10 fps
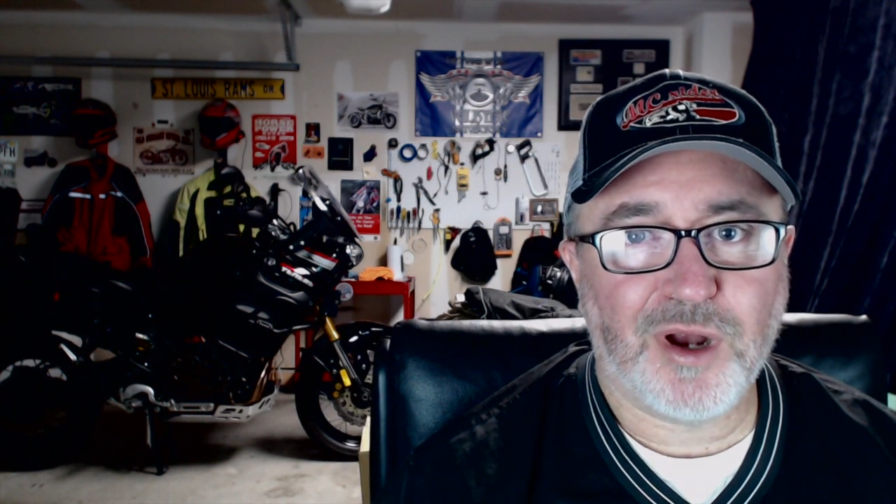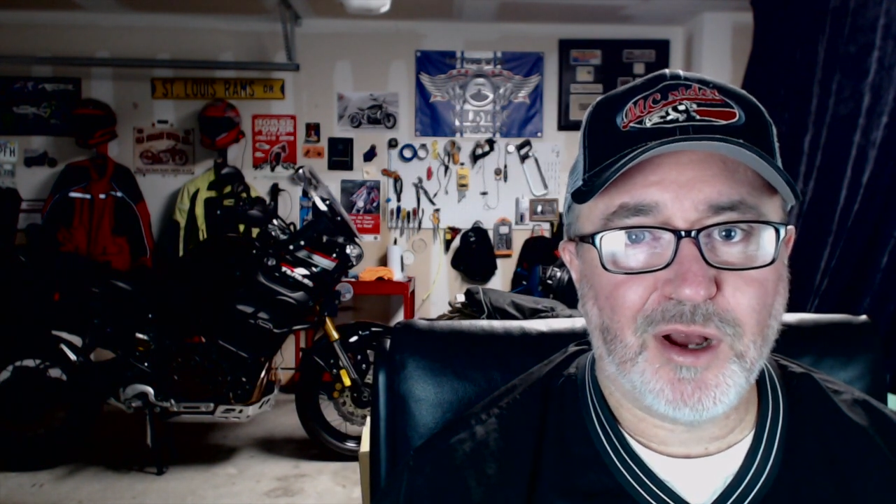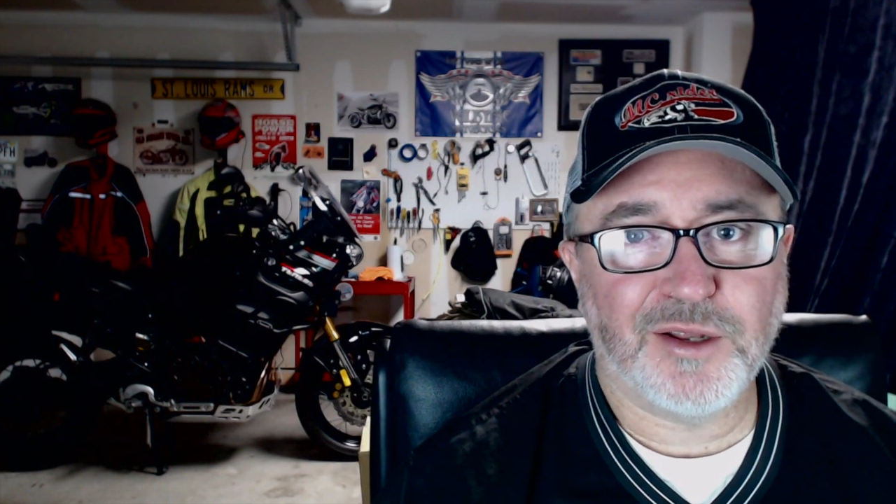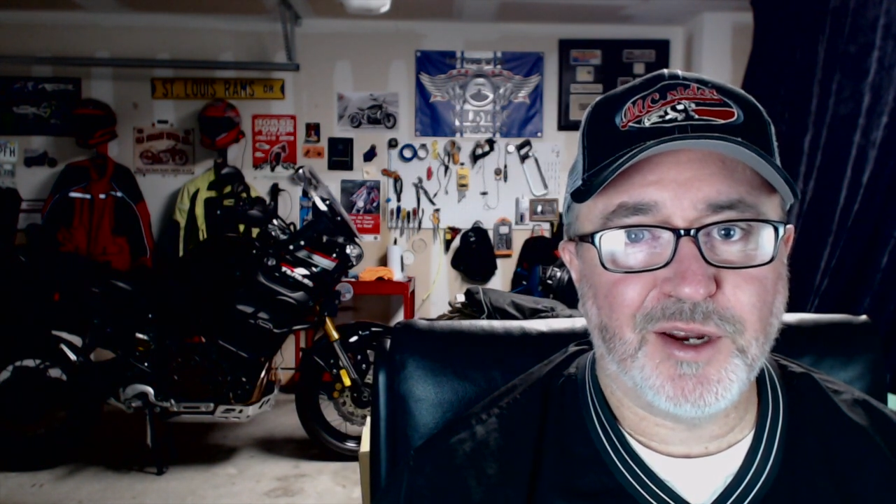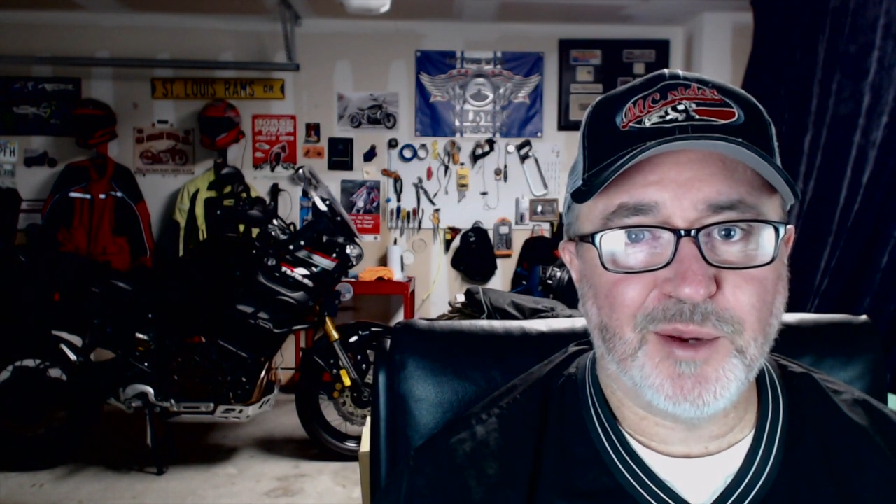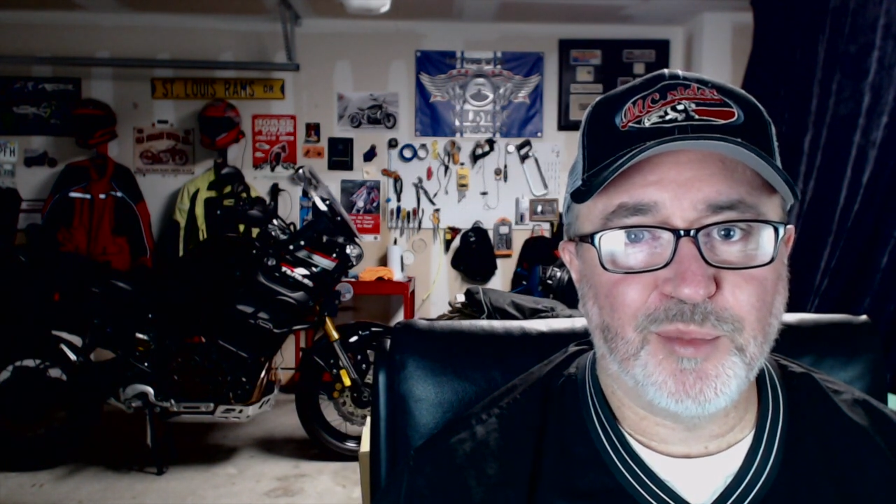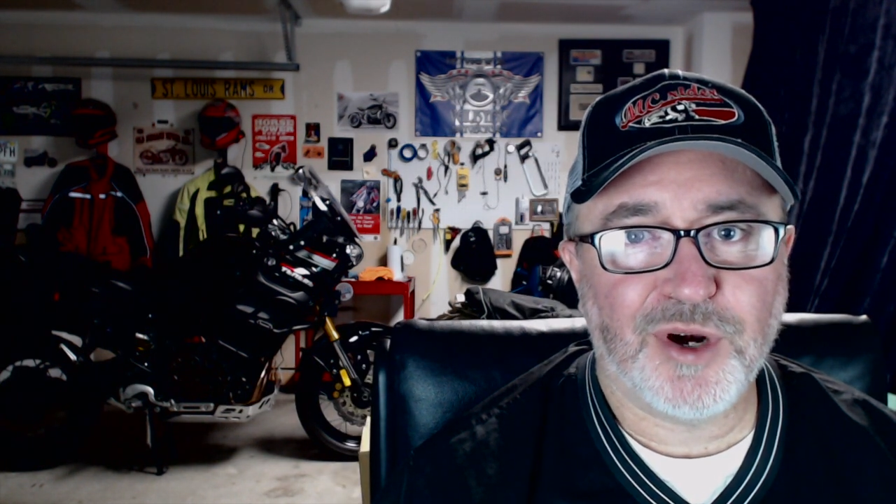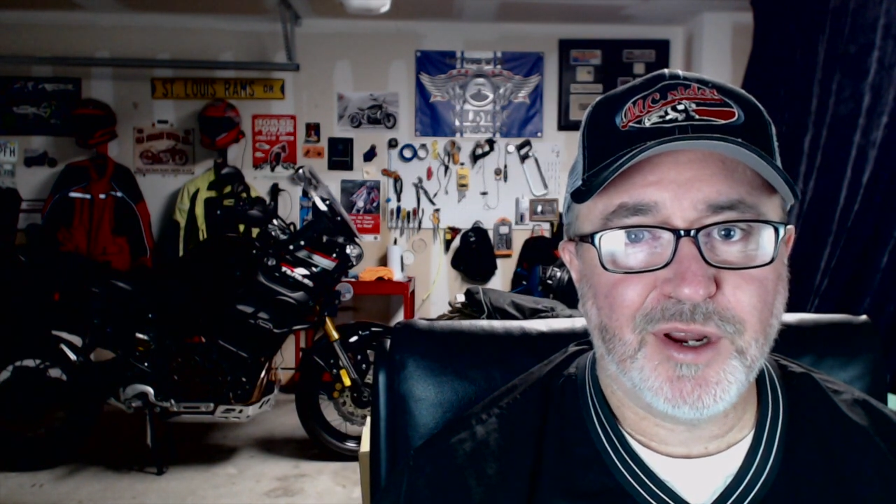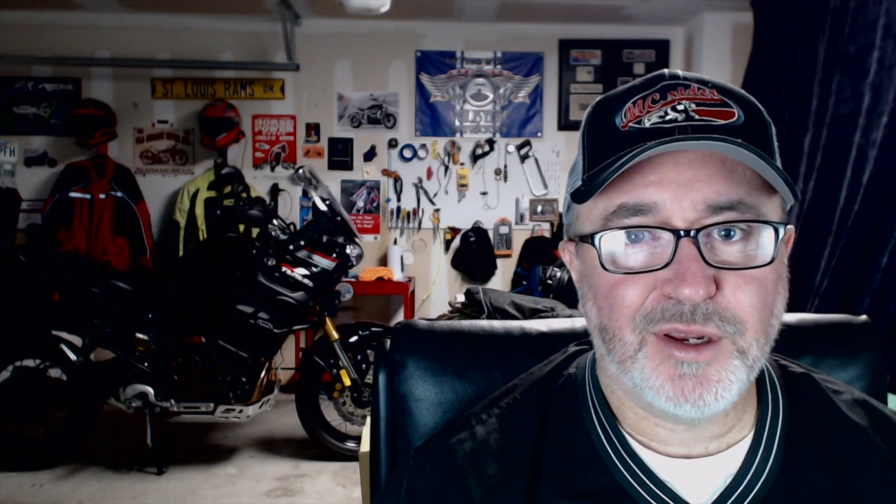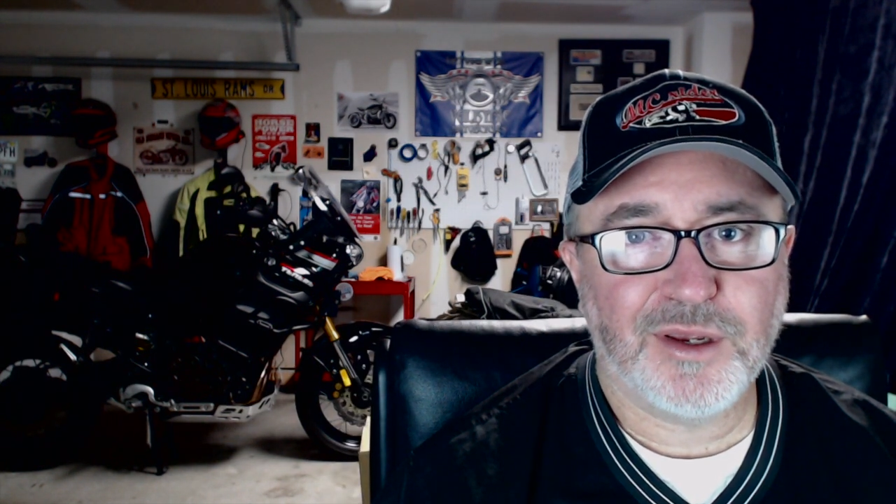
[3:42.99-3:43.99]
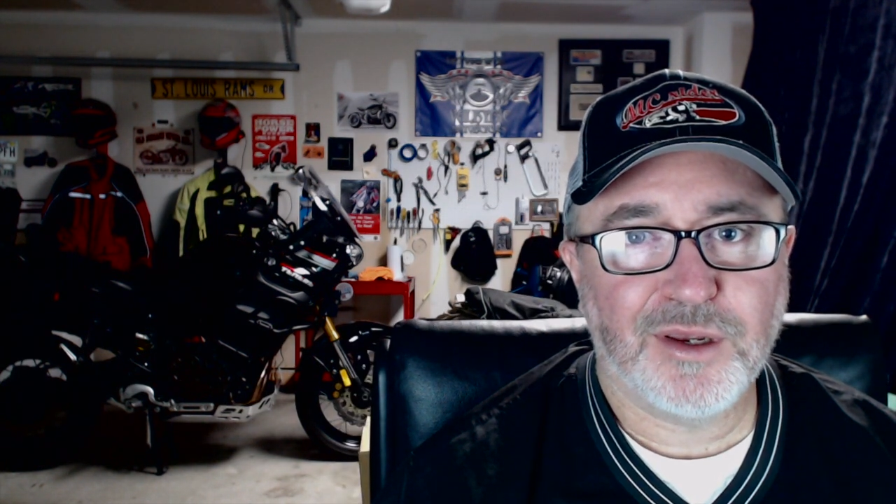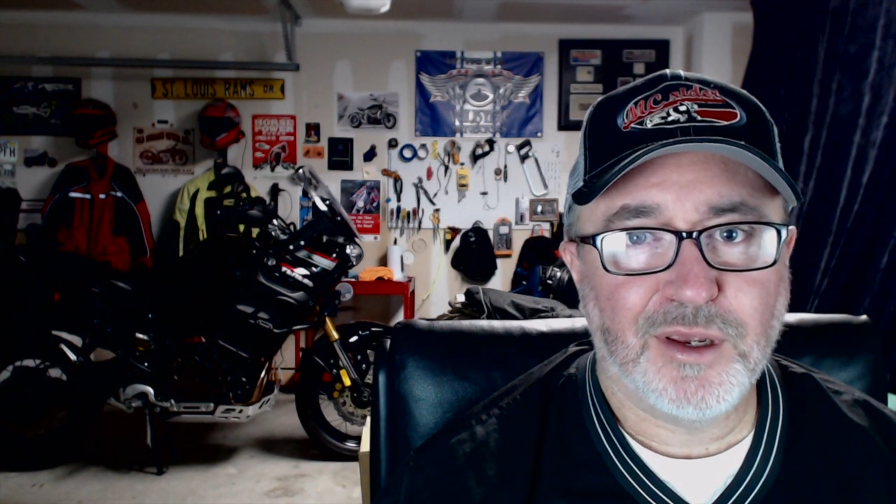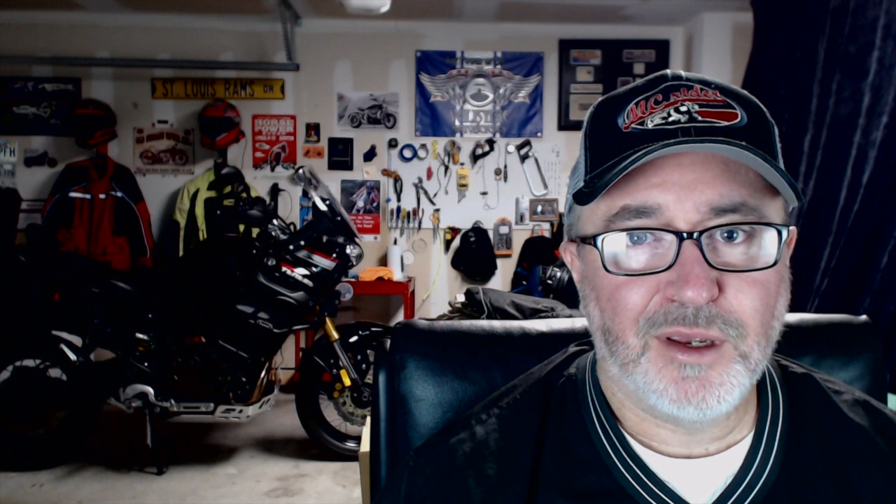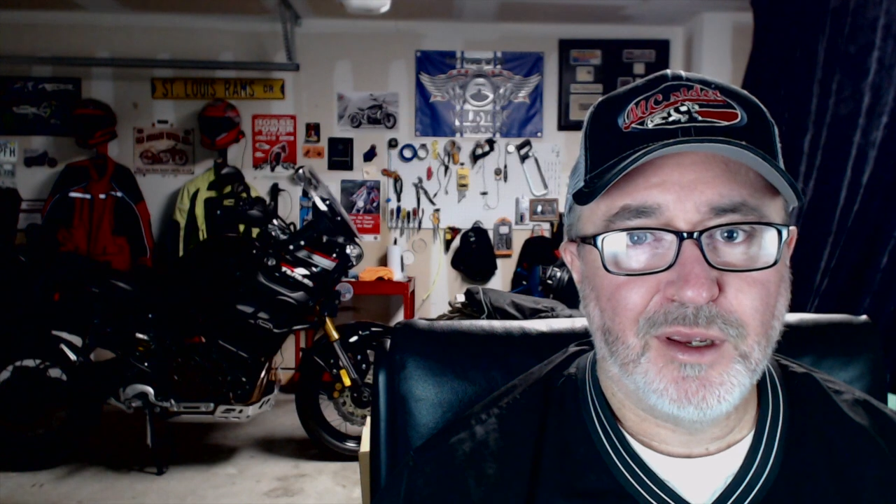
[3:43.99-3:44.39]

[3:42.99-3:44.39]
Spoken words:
holiday break.